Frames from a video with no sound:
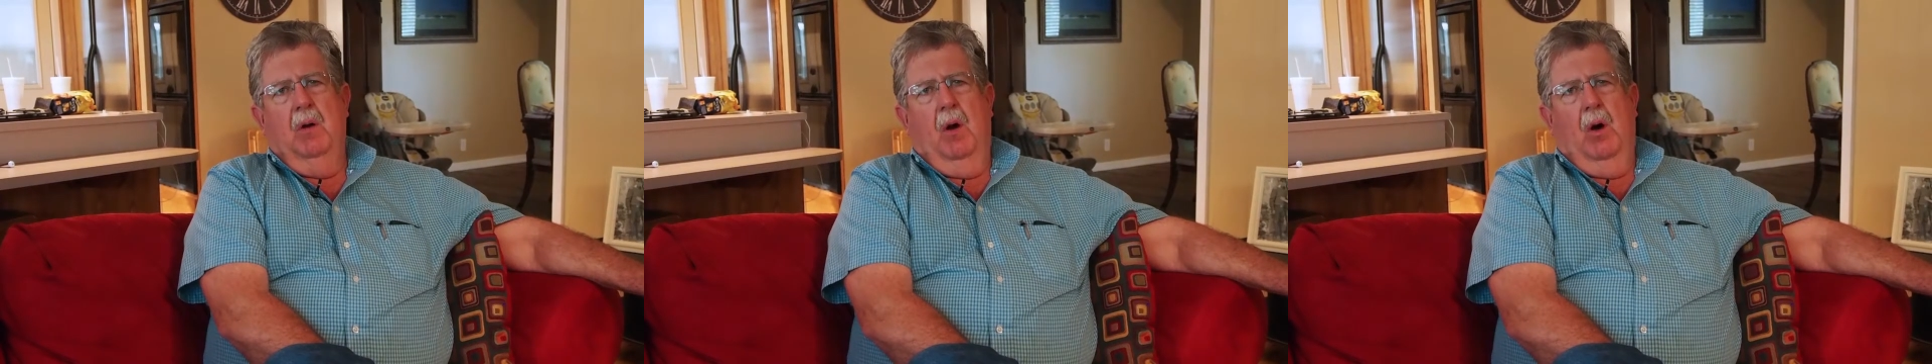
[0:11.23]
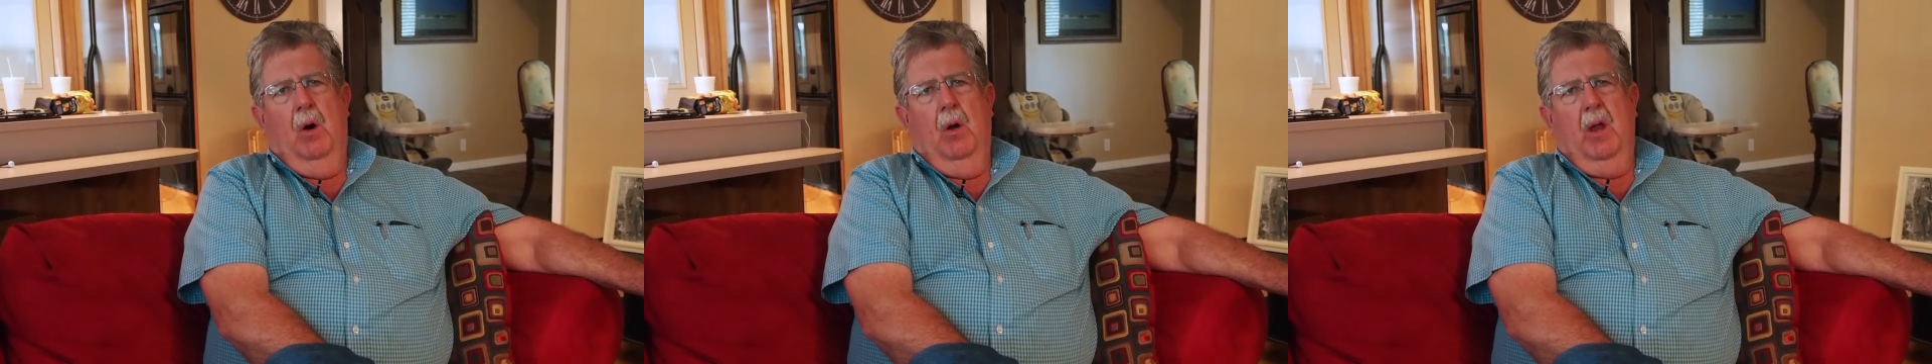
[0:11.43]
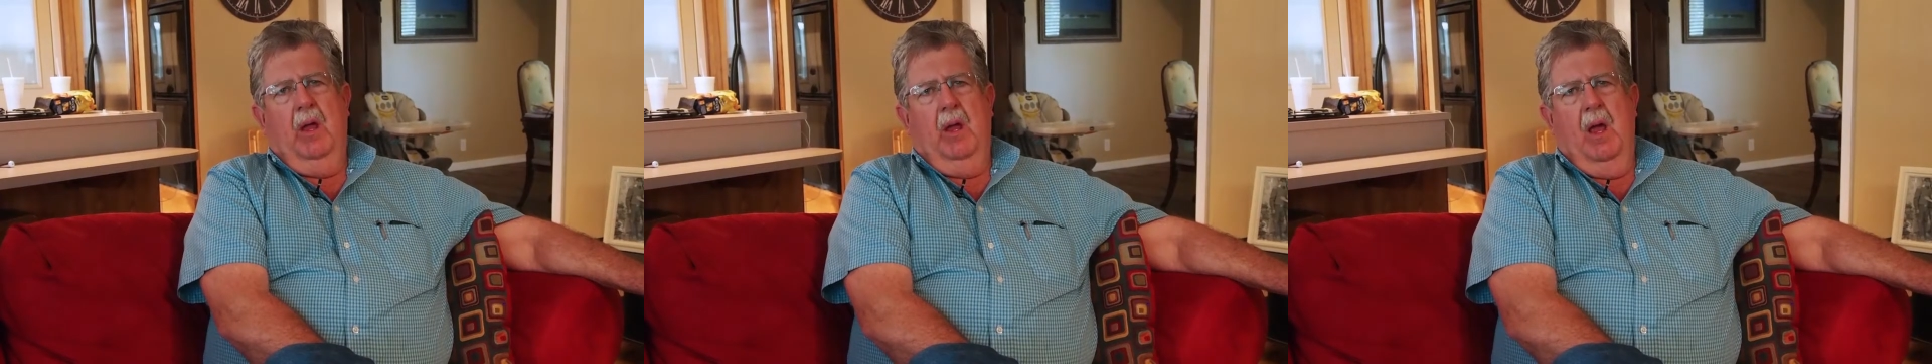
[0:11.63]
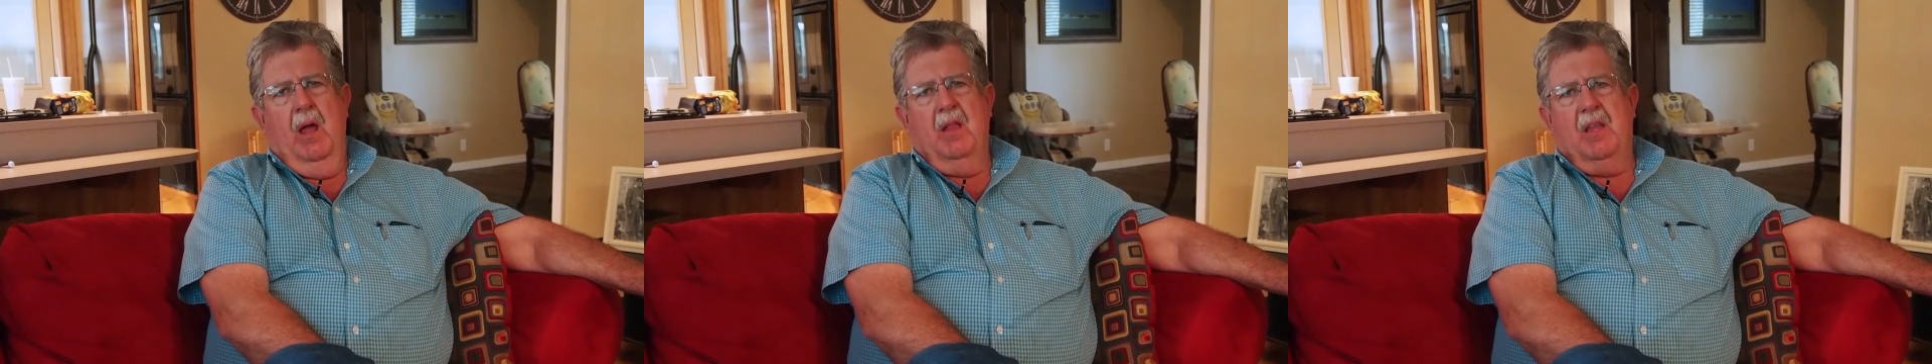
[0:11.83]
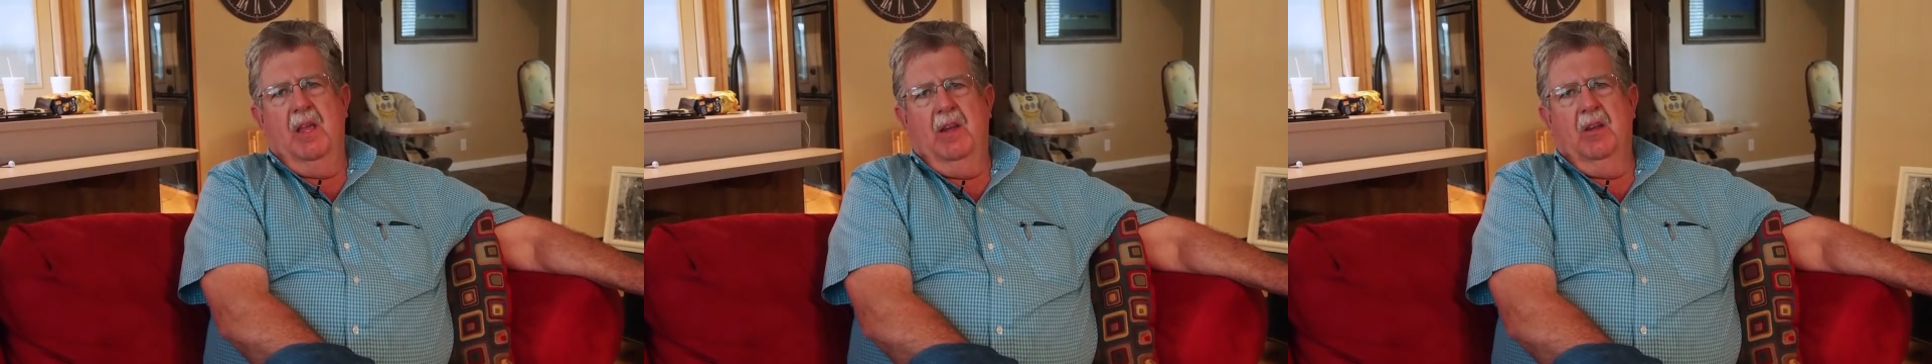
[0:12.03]
oil and
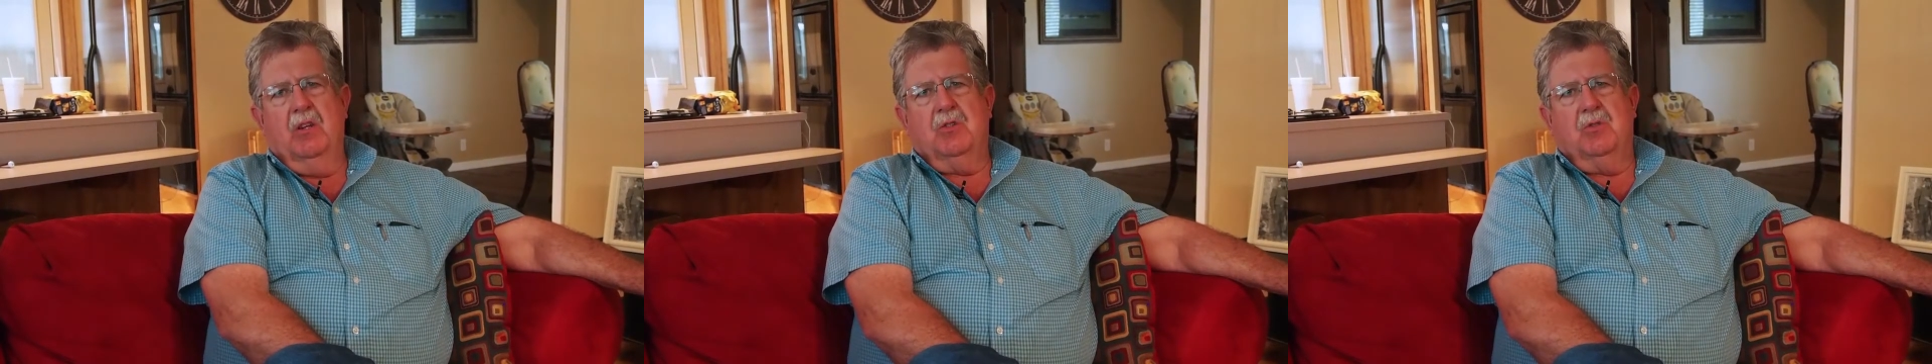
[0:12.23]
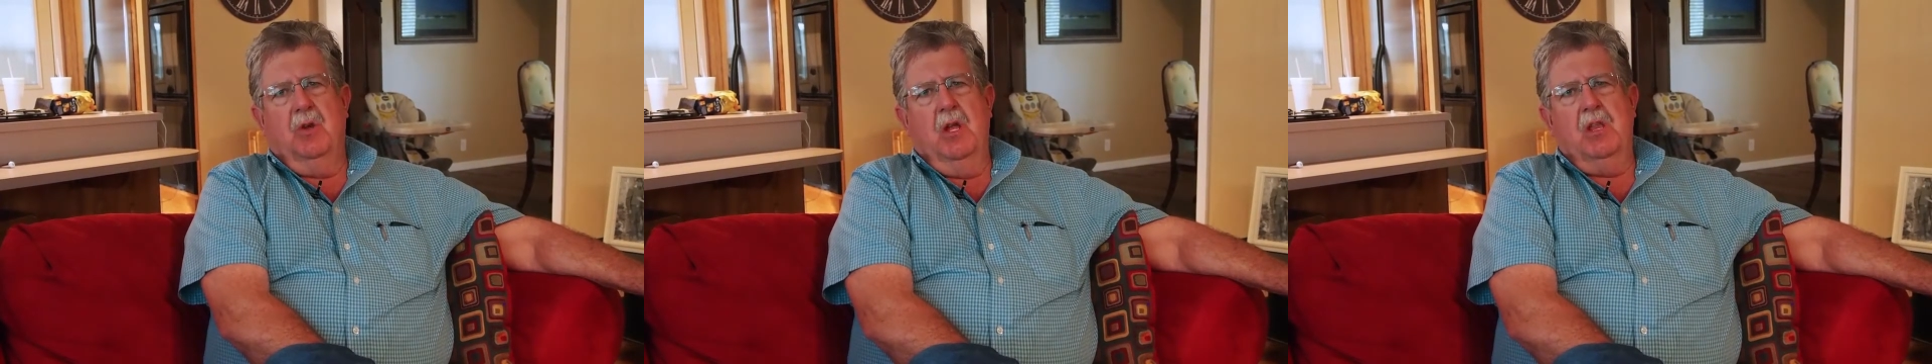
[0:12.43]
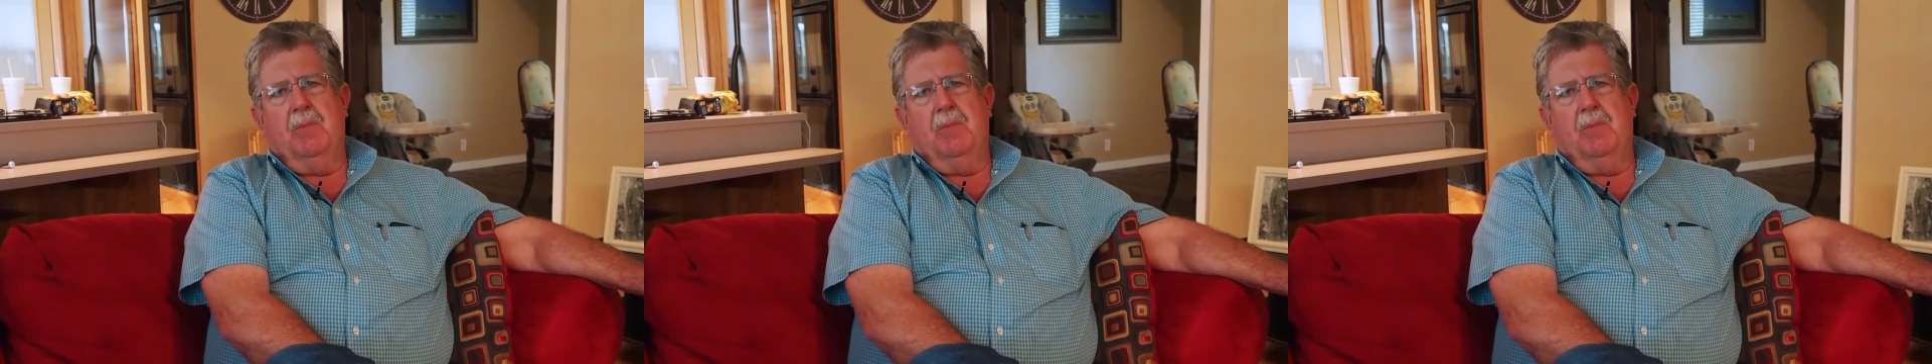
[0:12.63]
gas industry,